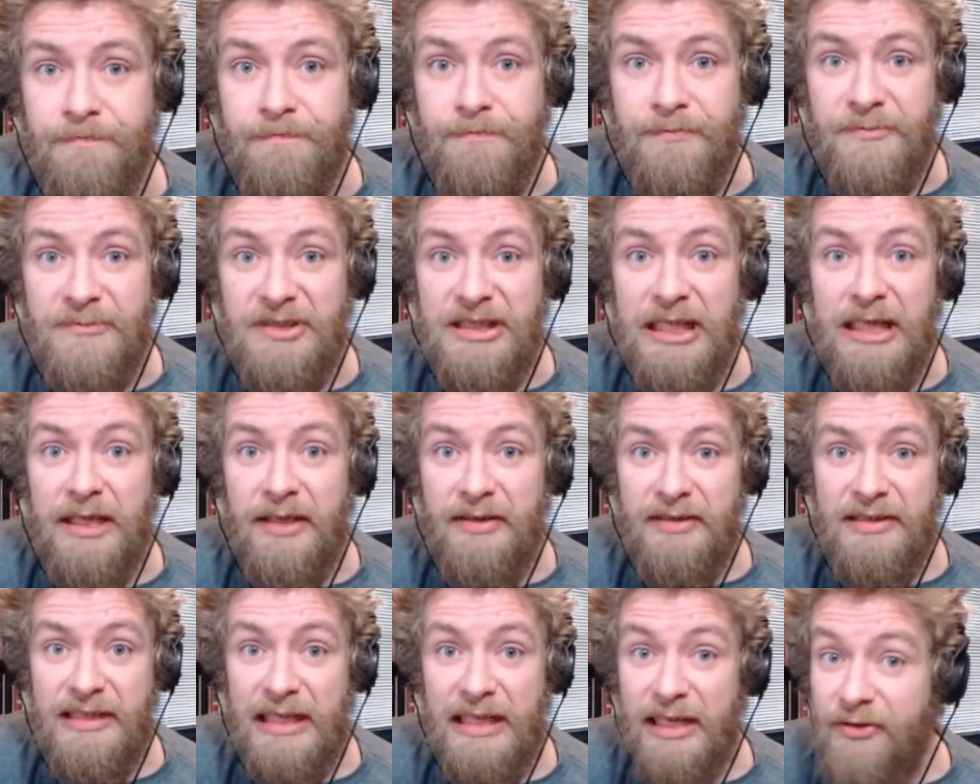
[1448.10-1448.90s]

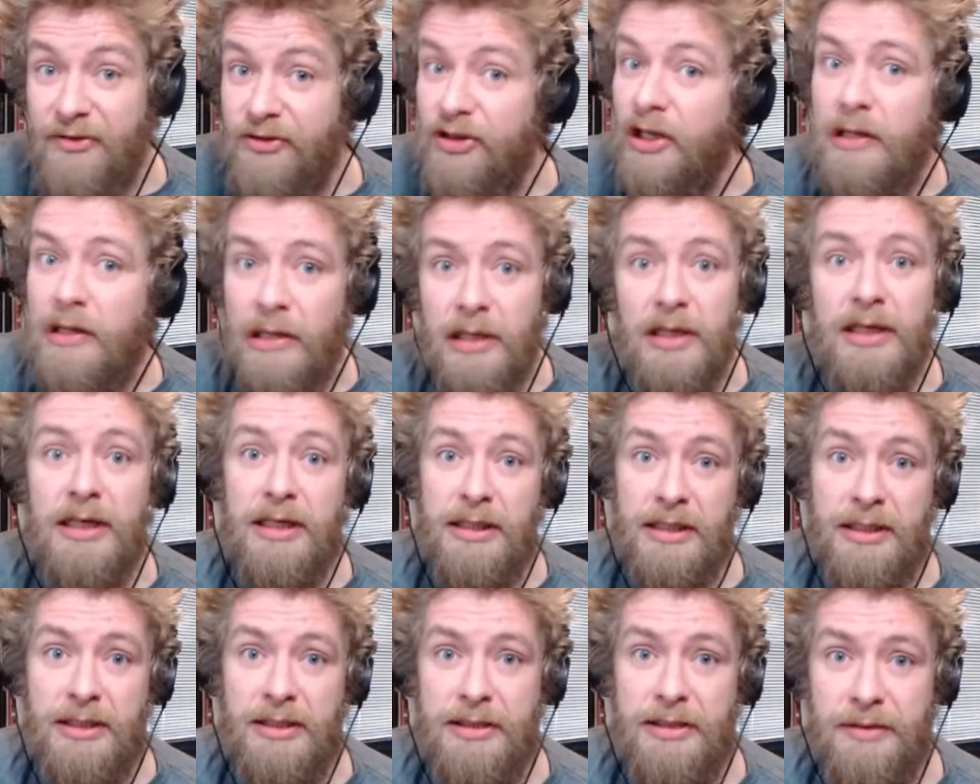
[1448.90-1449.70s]
Did you
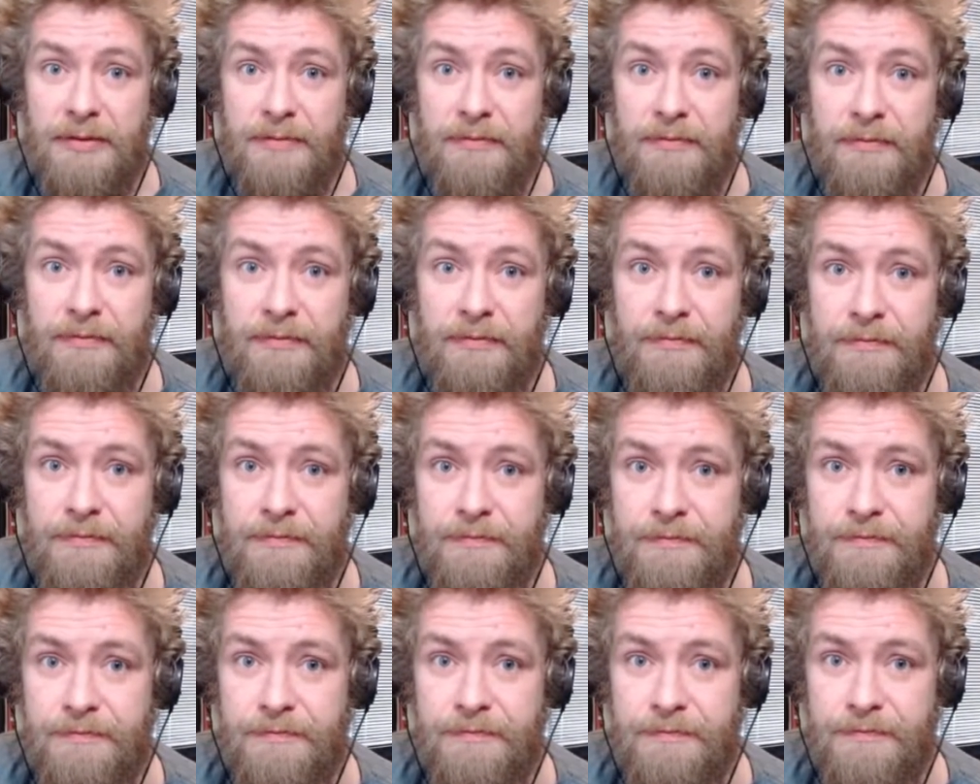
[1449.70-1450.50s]
look?
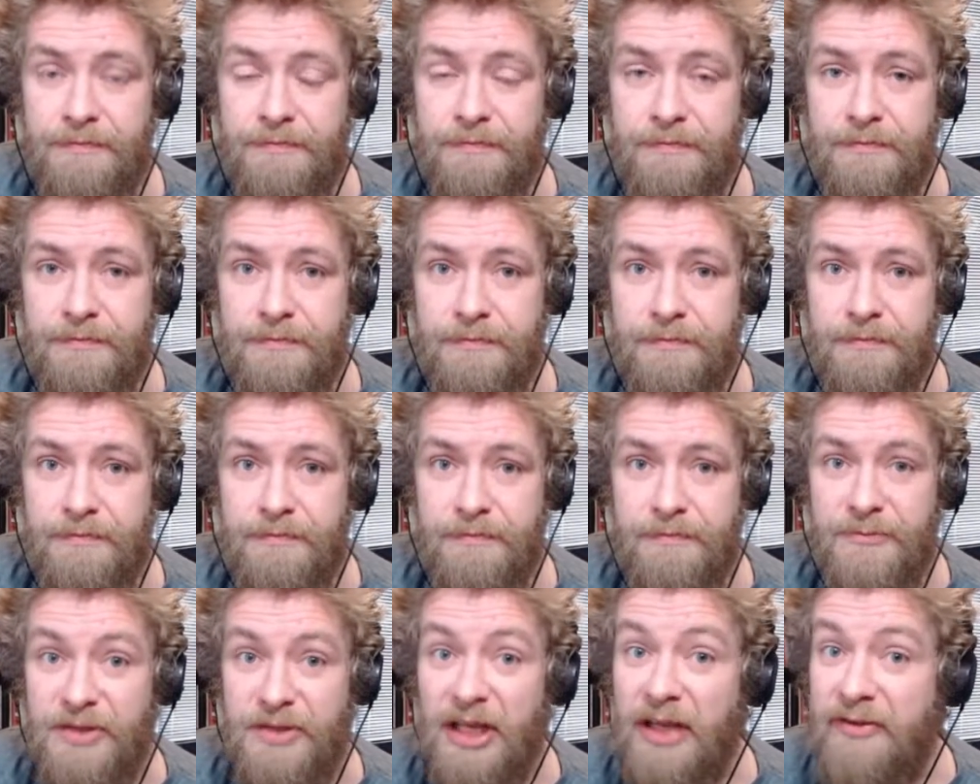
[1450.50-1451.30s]

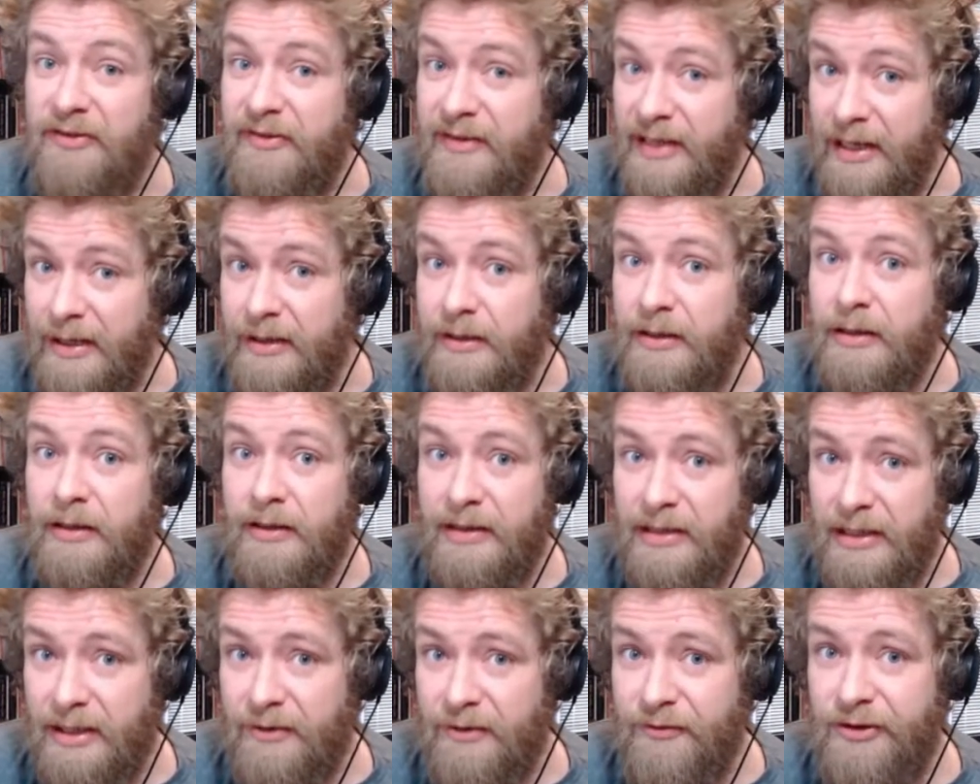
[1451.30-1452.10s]
You didn't,
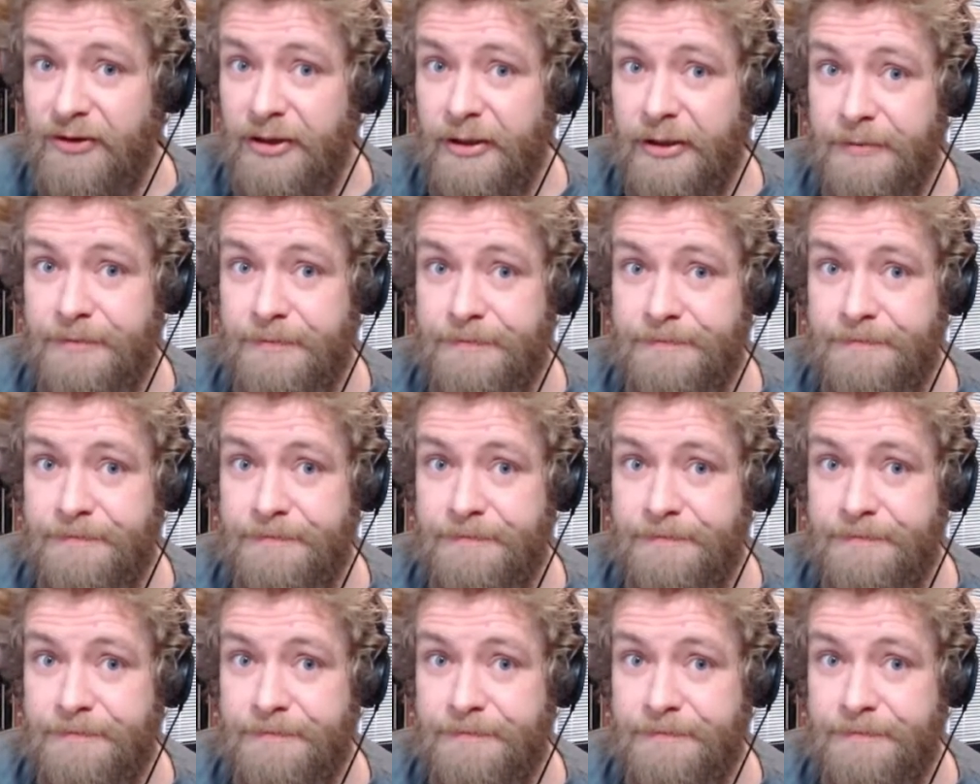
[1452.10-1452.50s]
did you?